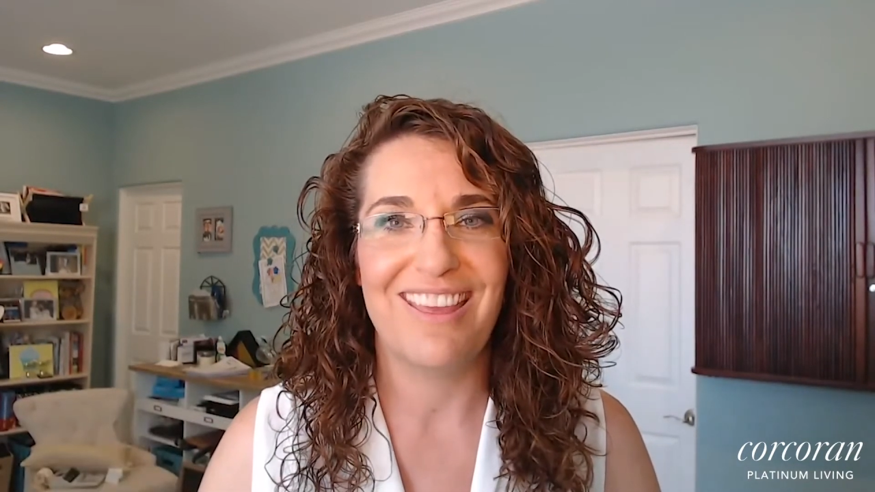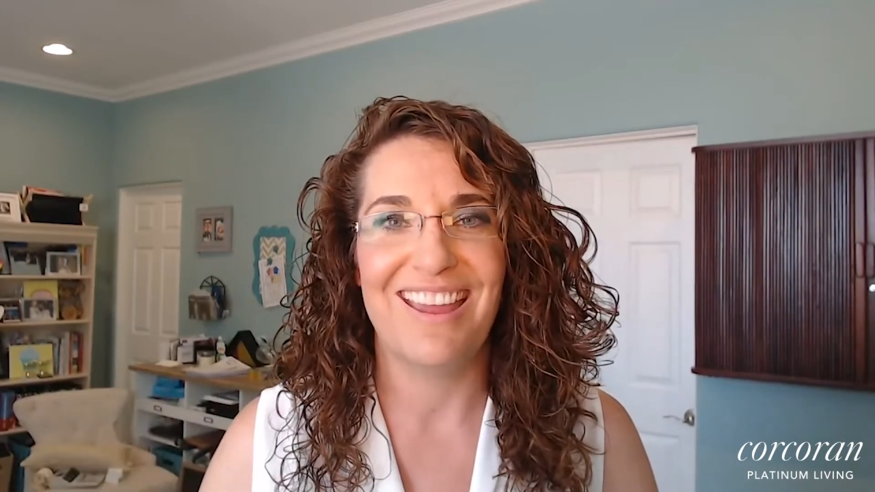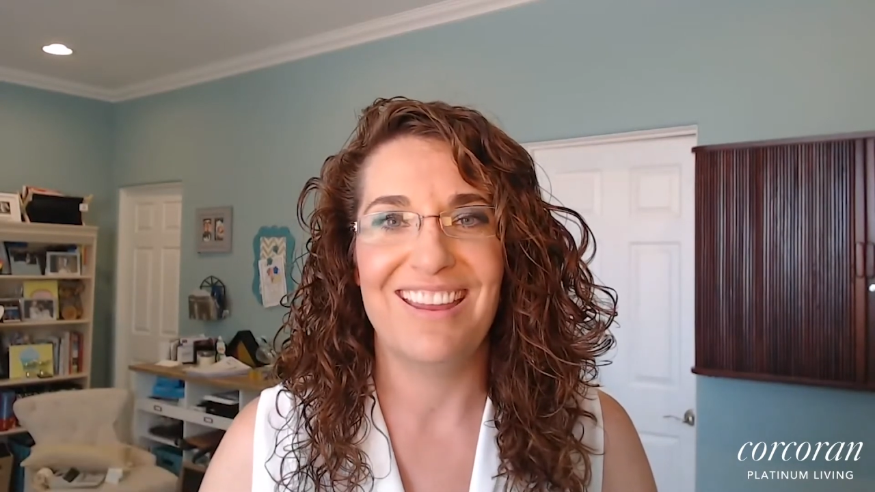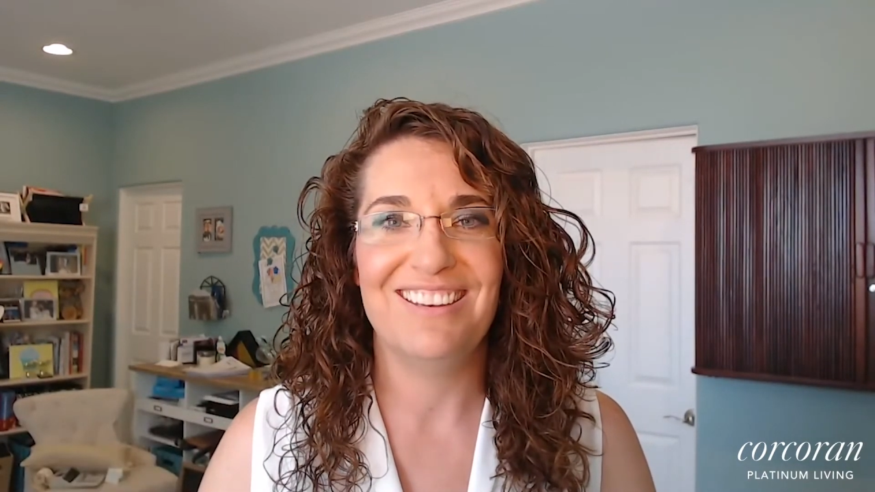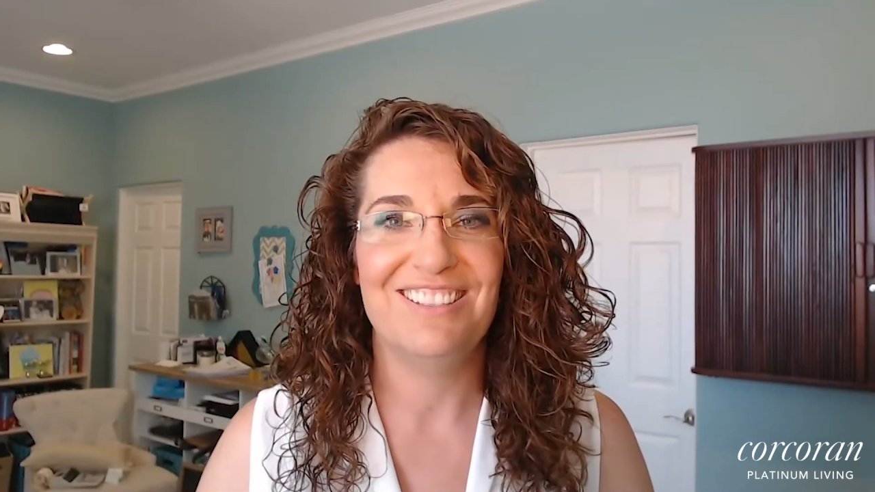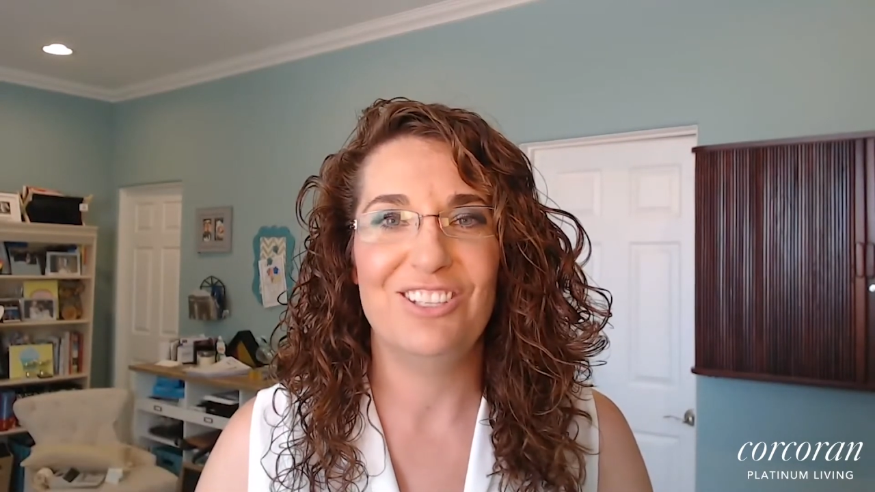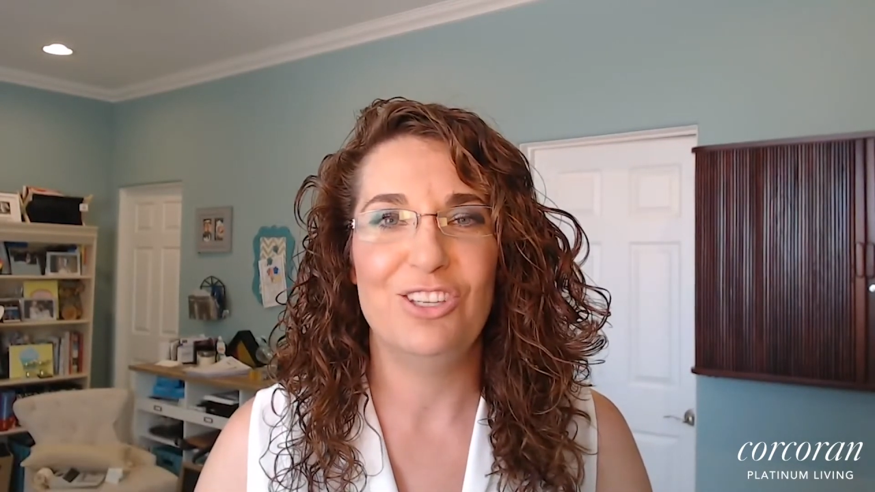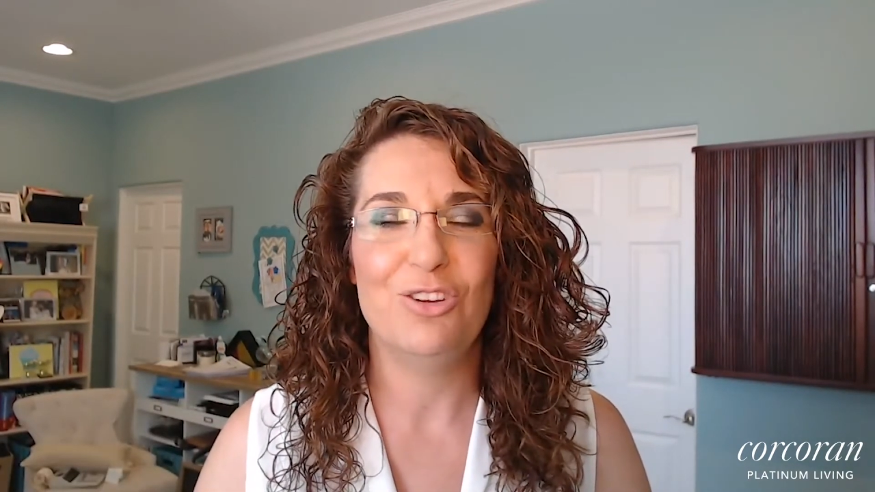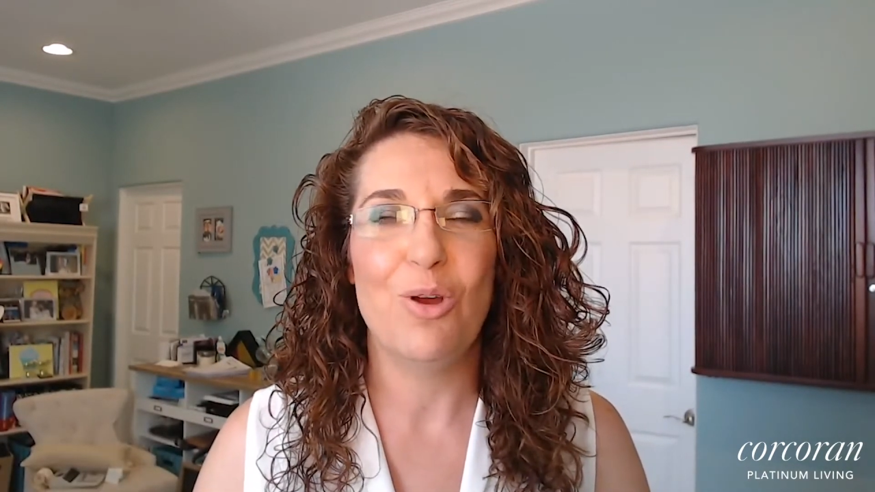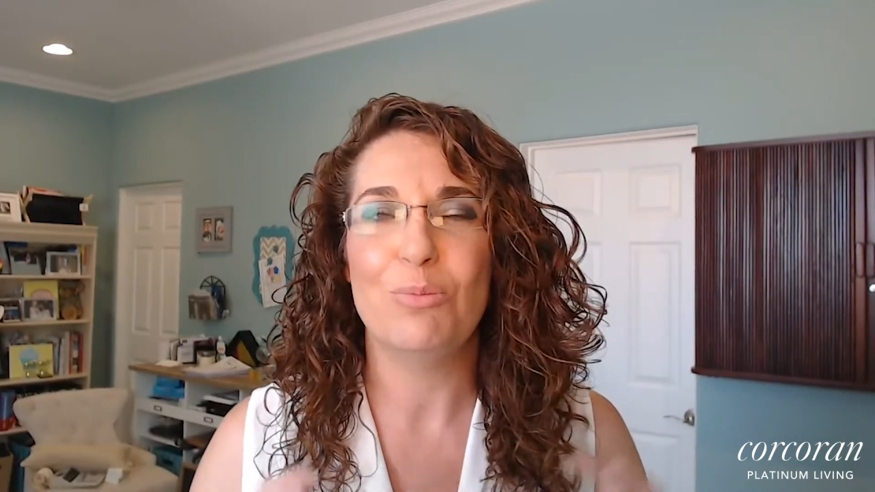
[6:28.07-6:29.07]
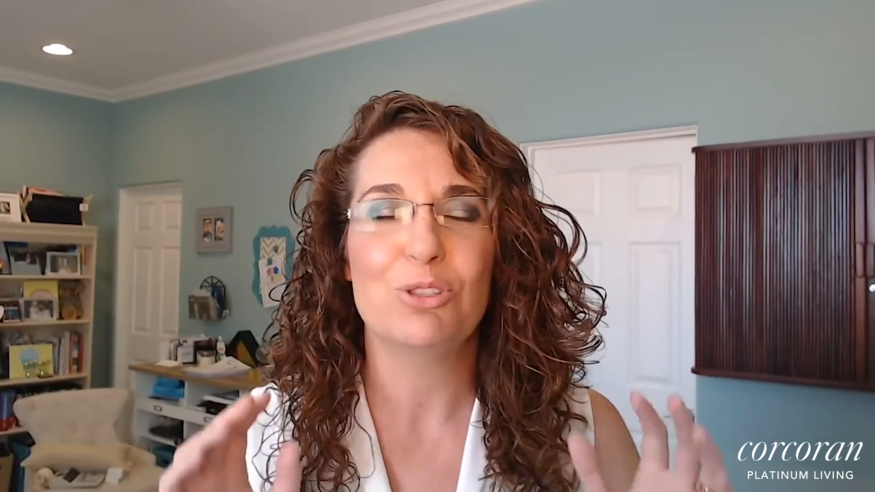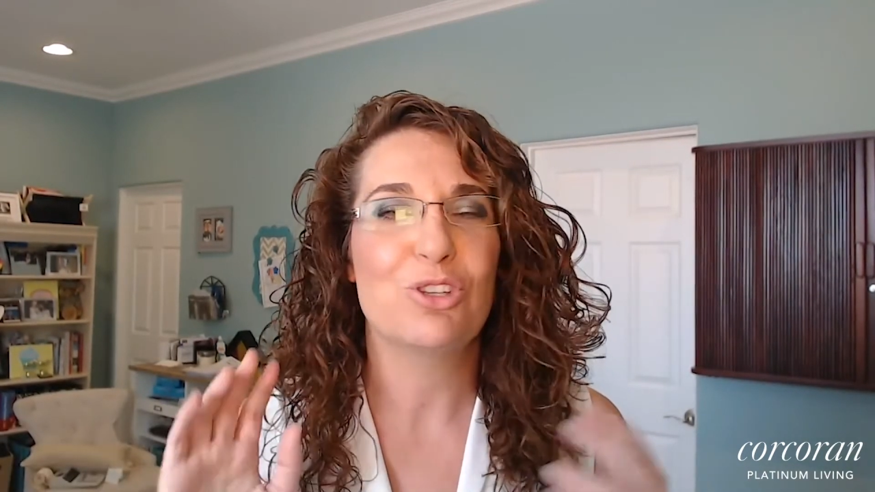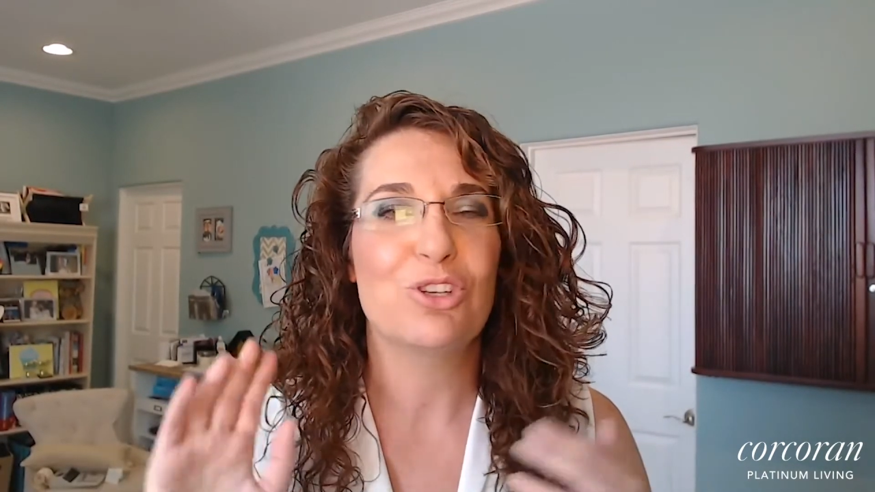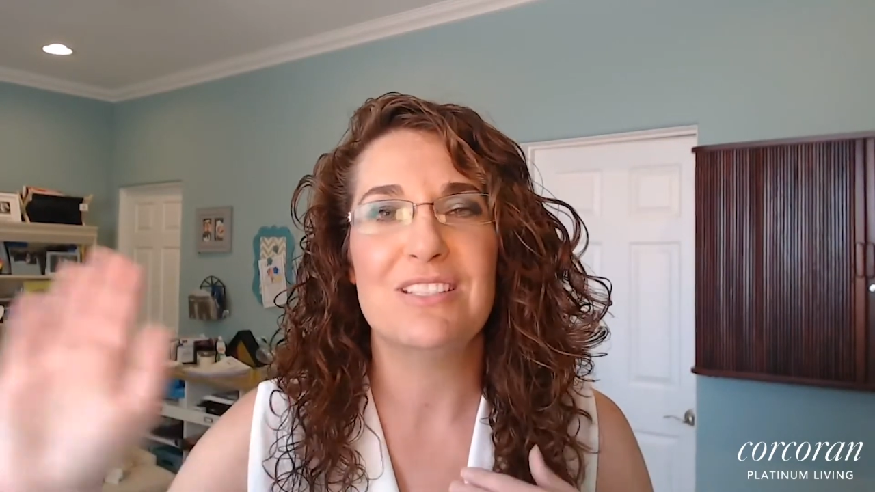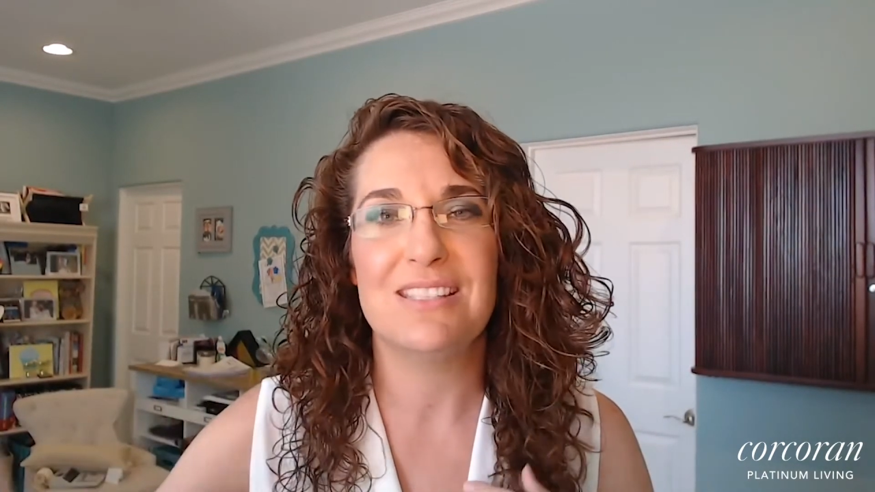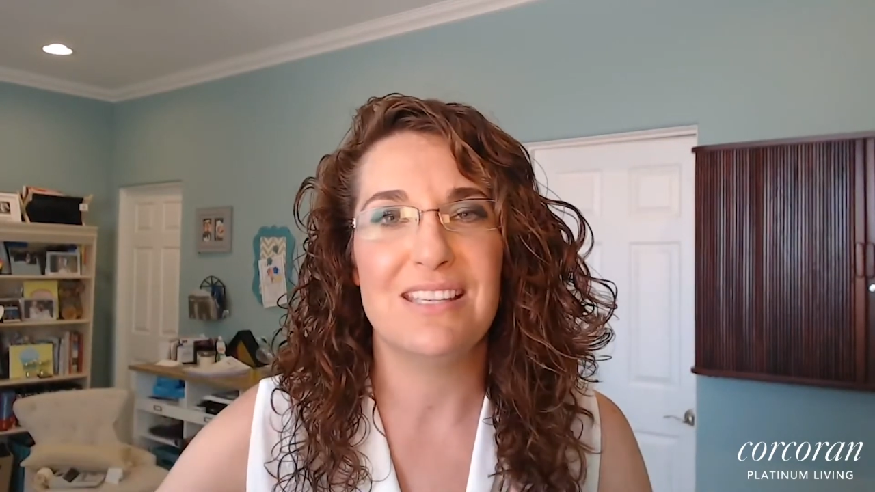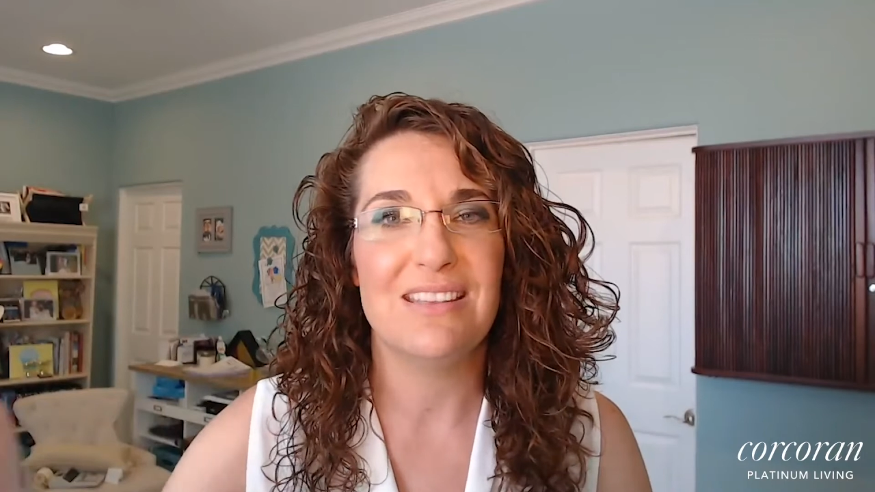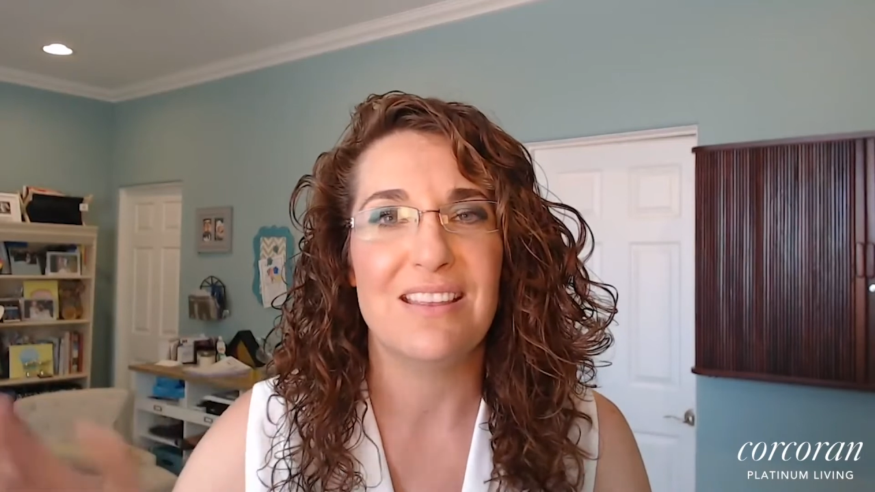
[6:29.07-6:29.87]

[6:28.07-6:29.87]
that you almost couldn't see